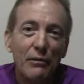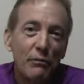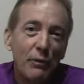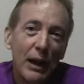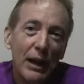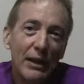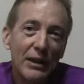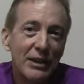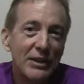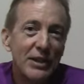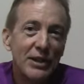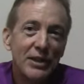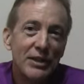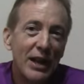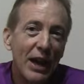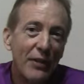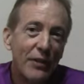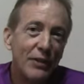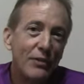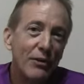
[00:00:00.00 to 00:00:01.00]
well, this is
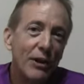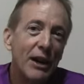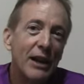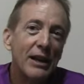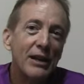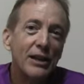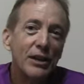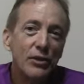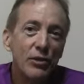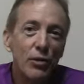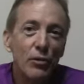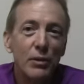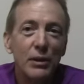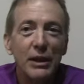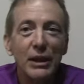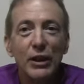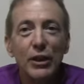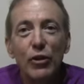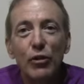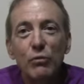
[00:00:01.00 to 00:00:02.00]
nothing really to do with
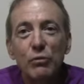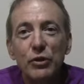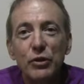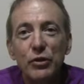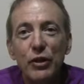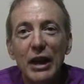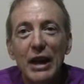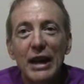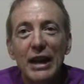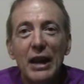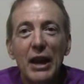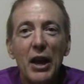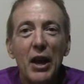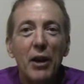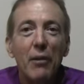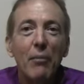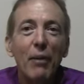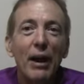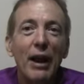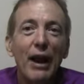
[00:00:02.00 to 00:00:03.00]
the Cube Street,
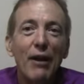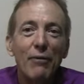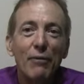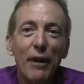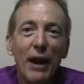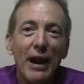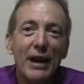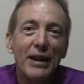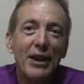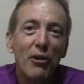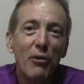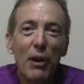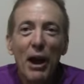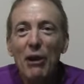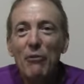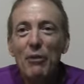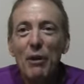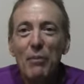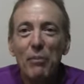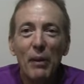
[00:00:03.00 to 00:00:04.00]
but I find that
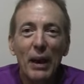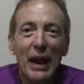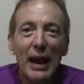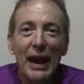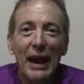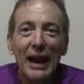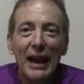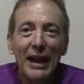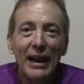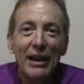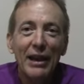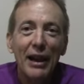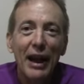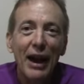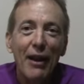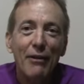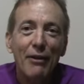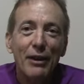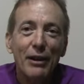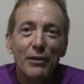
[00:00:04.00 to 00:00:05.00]
when we play,
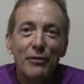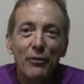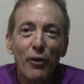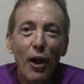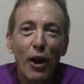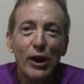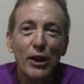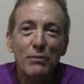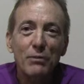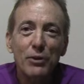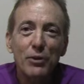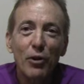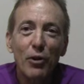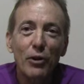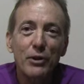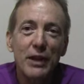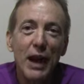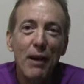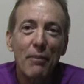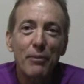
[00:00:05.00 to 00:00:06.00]
every volumes
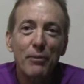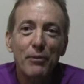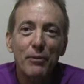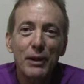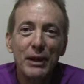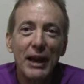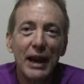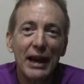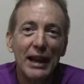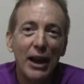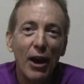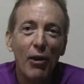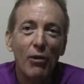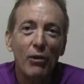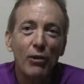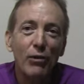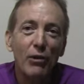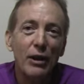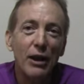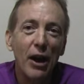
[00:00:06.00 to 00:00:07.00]
goes up and we get
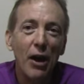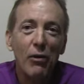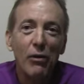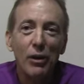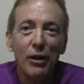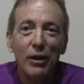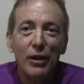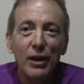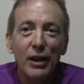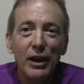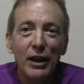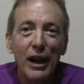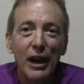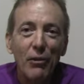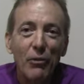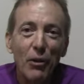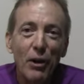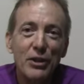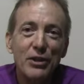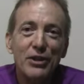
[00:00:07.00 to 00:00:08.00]
louder and louder,
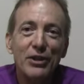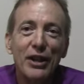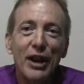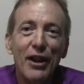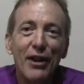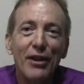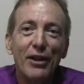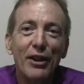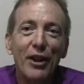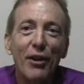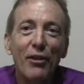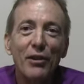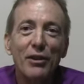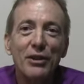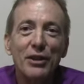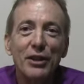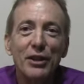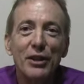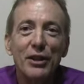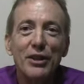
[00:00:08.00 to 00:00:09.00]
and what started out
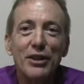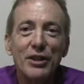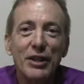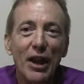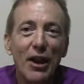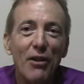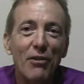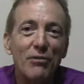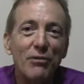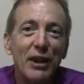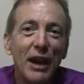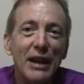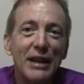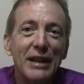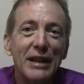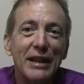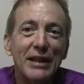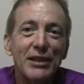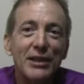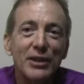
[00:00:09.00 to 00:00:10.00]
as a good sound, I
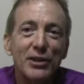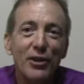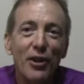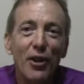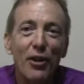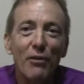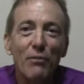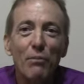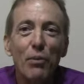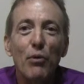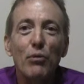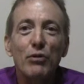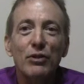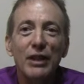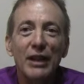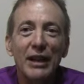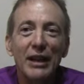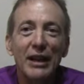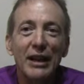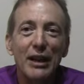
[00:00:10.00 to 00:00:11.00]
need to sort of
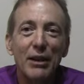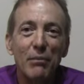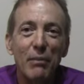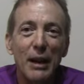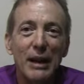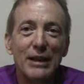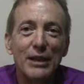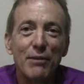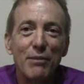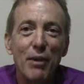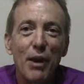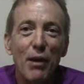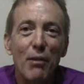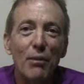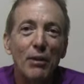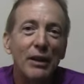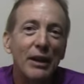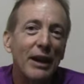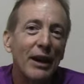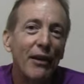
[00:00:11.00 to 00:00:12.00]
boost it a little bit to be
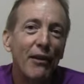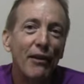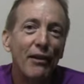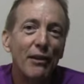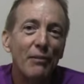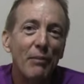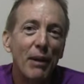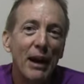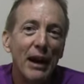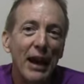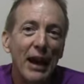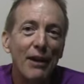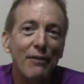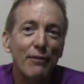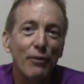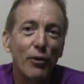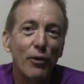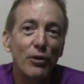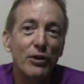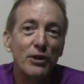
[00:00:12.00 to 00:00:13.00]
able to hear it in my
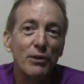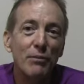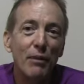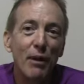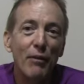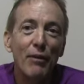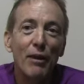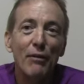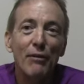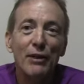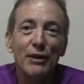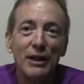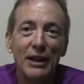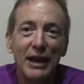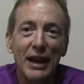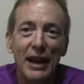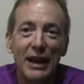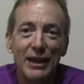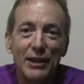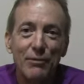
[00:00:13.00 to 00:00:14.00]
headphones above
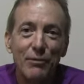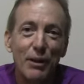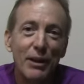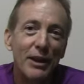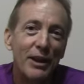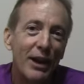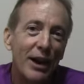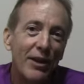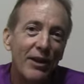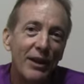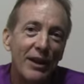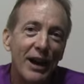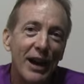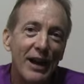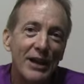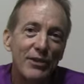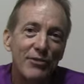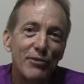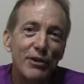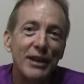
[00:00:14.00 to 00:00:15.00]
everything else when the other
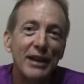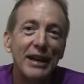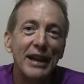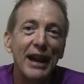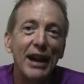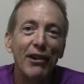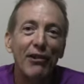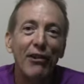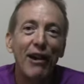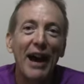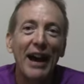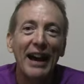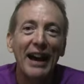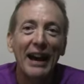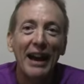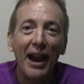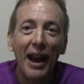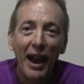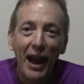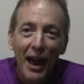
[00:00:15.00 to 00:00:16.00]
guys really get
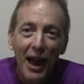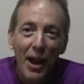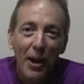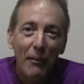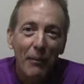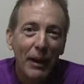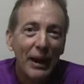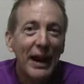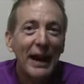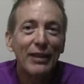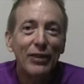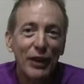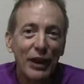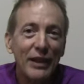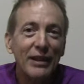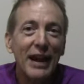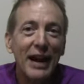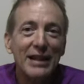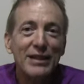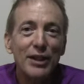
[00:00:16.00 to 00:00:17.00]
cracking. Well, I
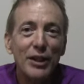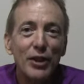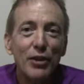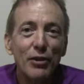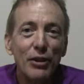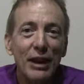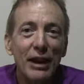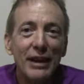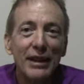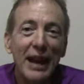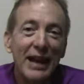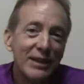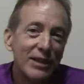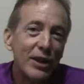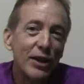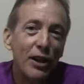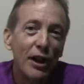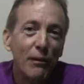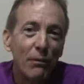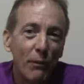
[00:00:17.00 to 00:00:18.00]
think that's
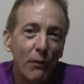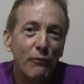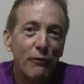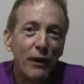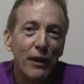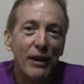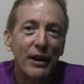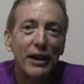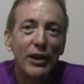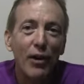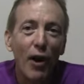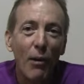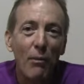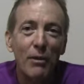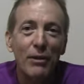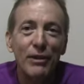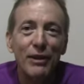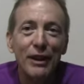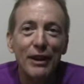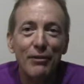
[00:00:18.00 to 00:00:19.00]
a fairly
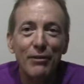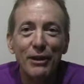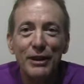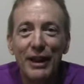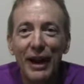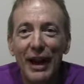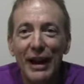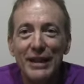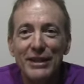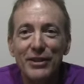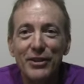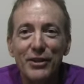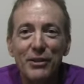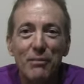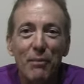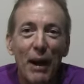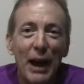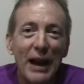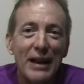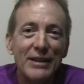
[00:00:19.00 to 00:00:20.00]
common thing with guys on the
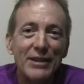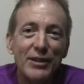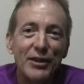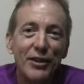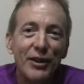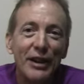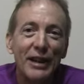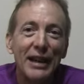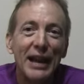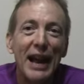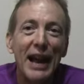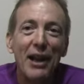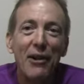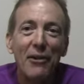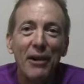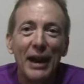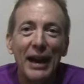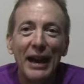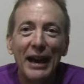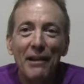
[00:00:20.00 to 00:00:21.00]
band circuit
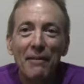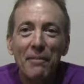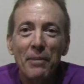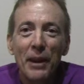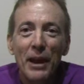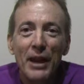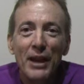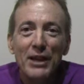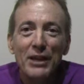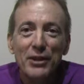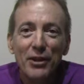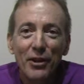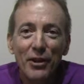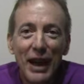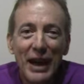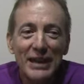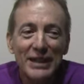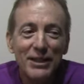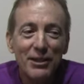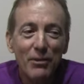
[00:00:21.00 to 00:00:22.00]
anyway. So
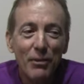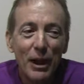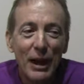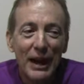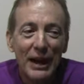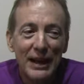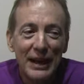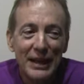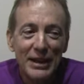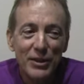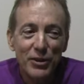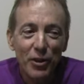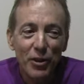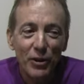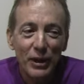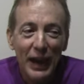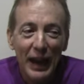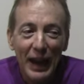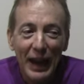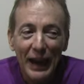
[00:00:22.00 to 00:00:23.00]
that's the way it is,
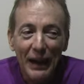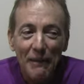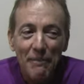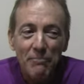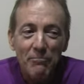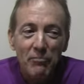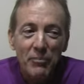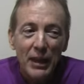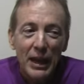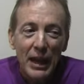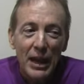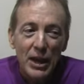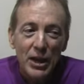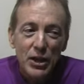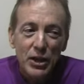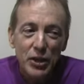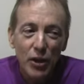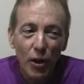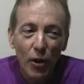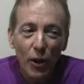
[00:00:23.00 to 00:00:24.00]
okay?
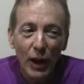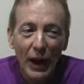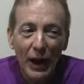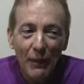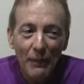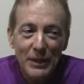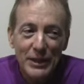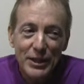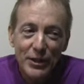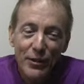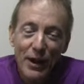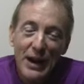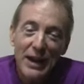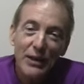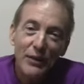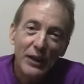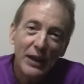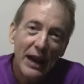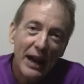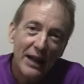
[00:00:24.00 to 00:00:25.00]
So is there
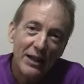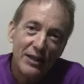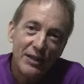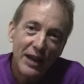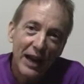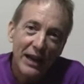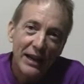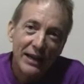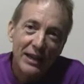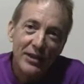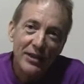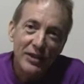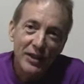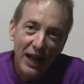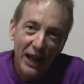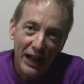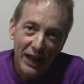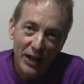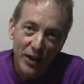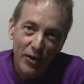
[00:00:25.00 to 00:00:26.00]
anything else I can
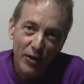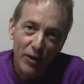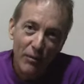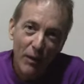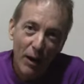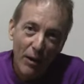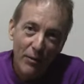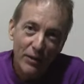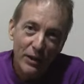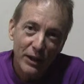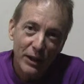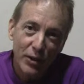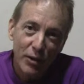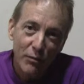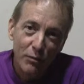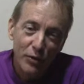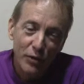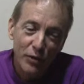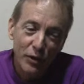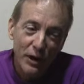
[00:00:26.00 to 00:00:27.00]
tell you about the
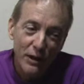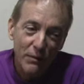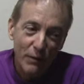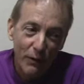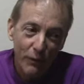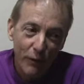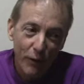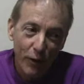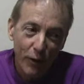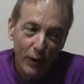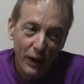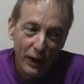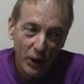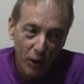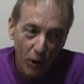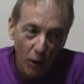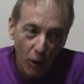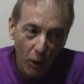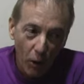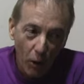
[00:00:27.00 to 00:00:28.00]
Cube Street before I
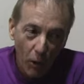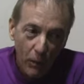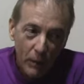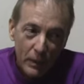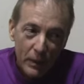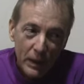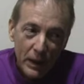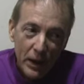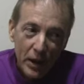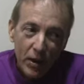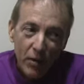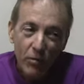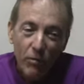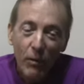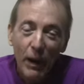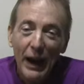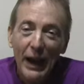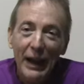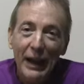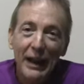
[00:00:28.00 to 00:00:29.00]
go?
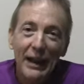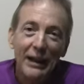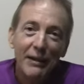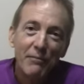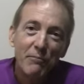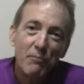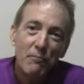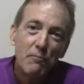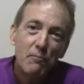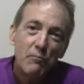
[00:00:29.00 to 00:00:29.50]
Well,